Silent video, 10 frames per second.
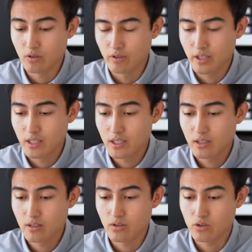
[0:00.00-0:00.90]
over
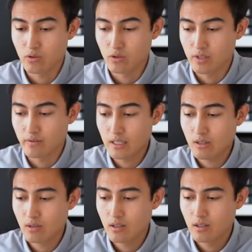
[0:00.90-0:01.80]
here, control shift
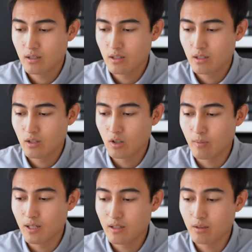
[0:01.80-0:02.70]
down,
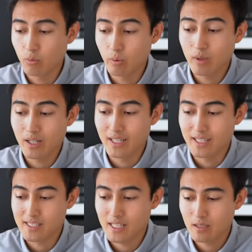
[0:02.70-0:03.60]
comma. We want an
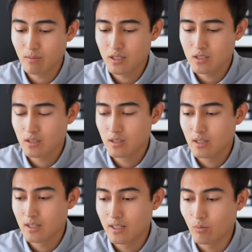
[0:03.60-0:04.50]
exact match.
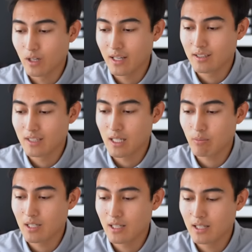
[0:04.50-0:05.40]
We'll hit the
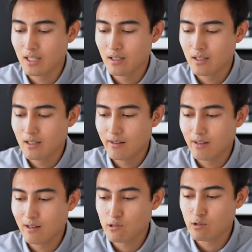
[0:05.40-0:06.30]
tab key there,
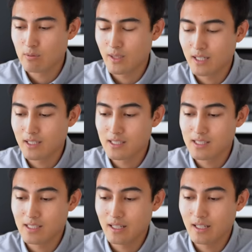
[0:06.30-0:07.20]
close those
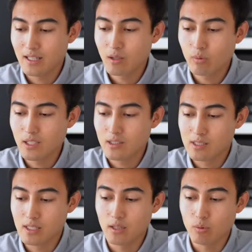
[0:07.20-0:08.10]
brackets. And now we need to
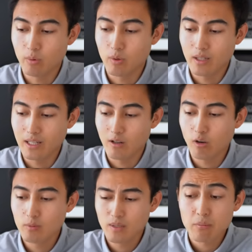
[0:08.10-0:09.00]
see, do we want a
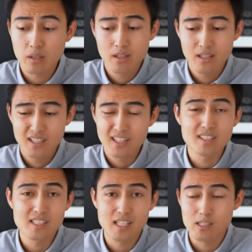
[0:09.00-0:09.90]
column number? In
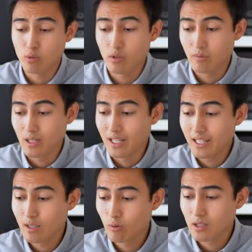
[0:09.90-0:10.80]
this case, we don't really
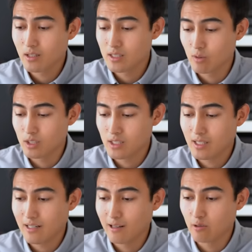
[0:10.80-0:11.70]
need one. So we're just
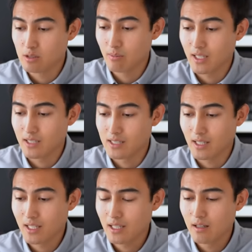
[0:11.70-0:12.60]
gonna close the brackets
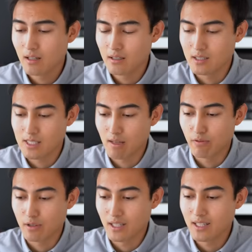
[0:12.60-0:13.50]
again, this time
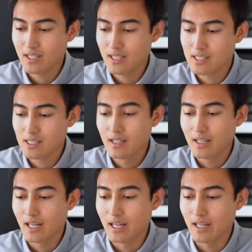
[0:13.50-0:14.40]
for the index,
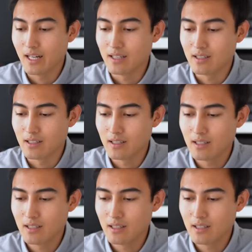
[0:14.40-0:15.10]
and hit enter.